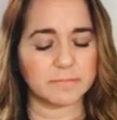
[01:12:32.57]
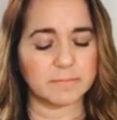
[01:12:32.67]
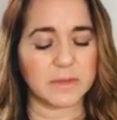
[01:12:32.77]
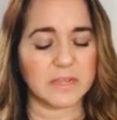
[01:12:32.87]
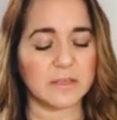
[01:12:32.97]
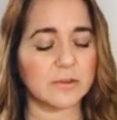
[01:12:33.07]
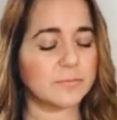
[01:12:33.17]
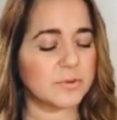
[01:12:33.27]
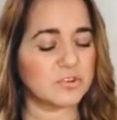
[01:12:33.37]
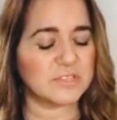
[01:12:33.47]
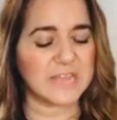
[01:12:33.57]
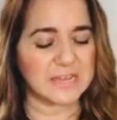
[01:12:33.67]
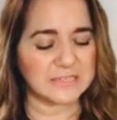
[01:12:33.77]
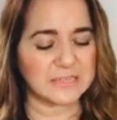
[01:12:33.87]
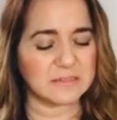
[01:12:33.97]
but in your purest
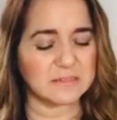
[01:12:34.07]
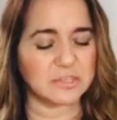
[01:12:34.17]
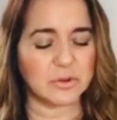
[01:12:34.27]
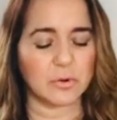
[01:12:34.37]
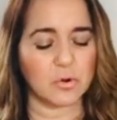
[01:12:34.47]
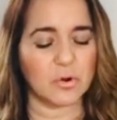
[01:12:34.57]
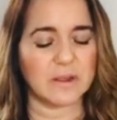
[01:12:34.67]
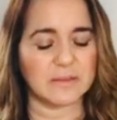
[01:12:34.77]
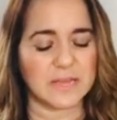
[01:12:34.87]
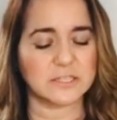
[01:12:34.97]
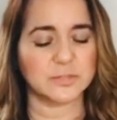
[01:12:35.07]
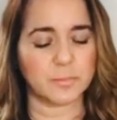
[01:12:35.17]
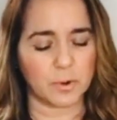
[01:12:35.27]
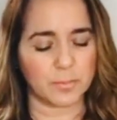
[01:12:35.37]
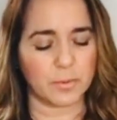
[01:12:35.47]
essence your aura is
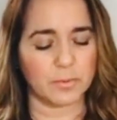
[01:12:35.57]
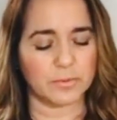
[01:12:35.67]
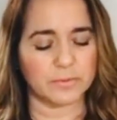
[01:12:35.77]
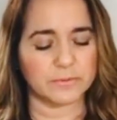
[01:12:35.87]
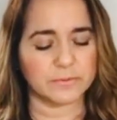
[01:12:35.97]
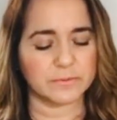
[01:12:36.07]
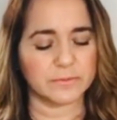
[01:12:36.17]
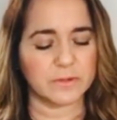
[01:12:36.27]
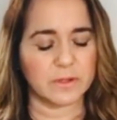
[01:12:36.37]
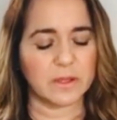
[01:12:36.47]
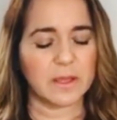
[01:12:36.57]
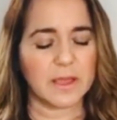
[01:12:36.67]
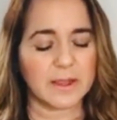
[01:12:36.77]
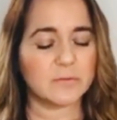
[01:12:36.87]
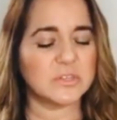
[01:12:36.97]
purple
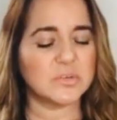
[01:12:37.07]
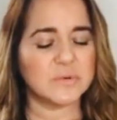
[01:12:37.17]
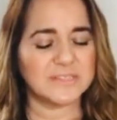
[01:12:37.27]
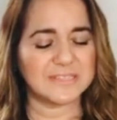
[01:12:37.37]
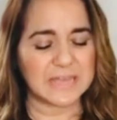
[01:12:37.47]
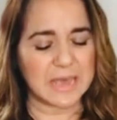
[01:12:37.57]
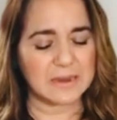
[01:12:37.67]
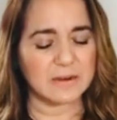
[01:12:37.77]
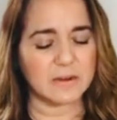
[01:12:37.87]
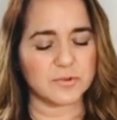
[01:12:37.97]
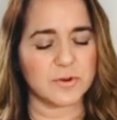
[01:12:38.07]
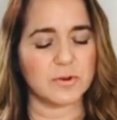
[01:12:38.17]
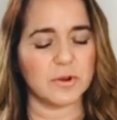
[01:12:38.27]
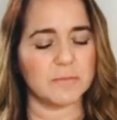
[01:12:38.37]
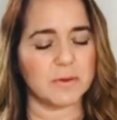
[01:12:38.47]
and when you ascend you're
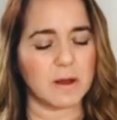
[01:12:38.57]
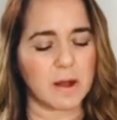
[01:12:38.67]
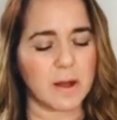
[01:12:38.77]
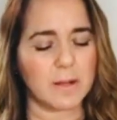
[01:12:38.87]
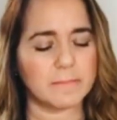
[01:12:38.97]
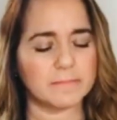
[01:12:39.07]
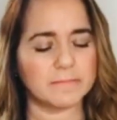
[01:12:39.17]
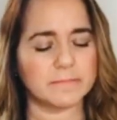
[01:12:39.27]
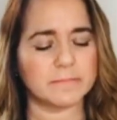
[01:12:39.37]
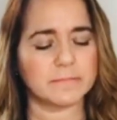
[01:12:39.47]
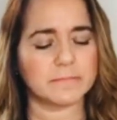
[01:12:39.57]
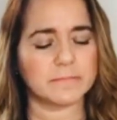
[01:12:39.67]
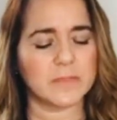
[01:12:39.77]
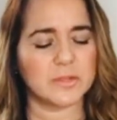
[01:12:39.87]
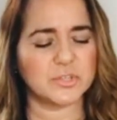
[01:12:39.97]
gonna become
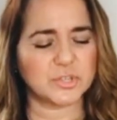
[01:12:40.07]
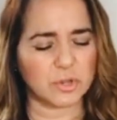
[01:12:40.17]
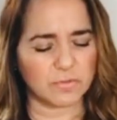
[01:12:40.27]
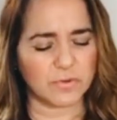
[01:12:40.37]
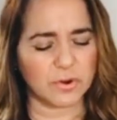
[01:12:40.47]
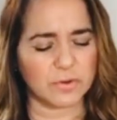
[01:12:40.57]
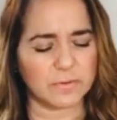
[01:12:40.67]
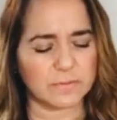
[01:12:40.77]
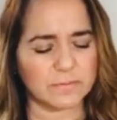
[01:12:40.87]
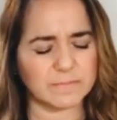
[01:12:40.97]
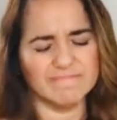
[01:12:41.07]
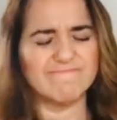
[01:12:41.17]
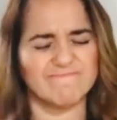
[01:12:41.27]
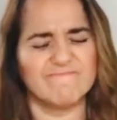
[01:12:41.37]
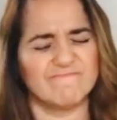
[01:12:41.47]
silver
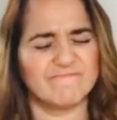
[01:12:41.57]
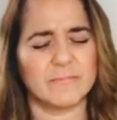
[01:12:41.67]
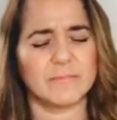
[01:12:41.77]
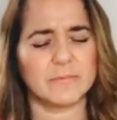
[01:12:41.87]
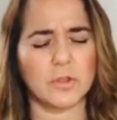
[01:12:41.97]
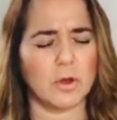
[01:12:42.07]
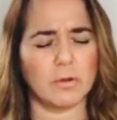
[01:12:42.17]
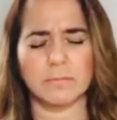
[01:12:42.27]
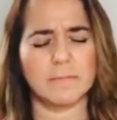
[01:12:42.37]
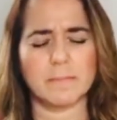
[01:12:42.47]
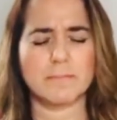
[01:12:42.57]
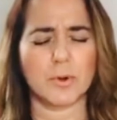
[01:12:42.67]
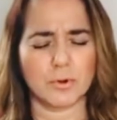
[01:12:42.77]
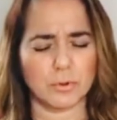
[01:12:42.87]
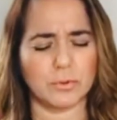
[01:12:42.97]
no
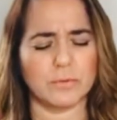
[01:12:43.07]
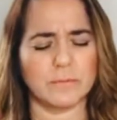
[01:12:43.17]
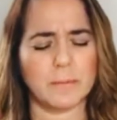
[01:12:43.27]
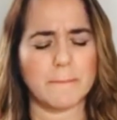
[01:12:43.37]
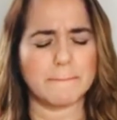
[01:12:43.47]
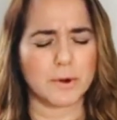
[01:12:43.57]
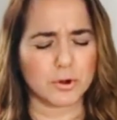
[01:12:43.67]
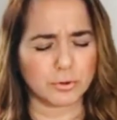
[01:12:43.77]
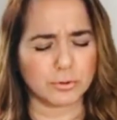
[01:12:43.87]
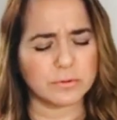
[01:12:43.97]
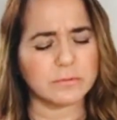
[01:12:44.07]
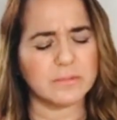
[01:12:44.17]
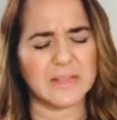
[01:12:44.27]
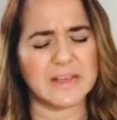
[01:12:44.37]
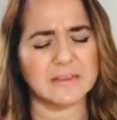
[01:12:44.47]
pearl pearl
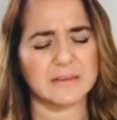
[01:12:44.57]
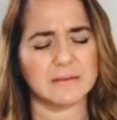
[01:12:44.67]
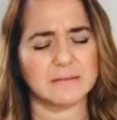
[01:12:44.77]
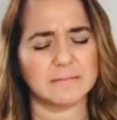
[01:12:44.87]
like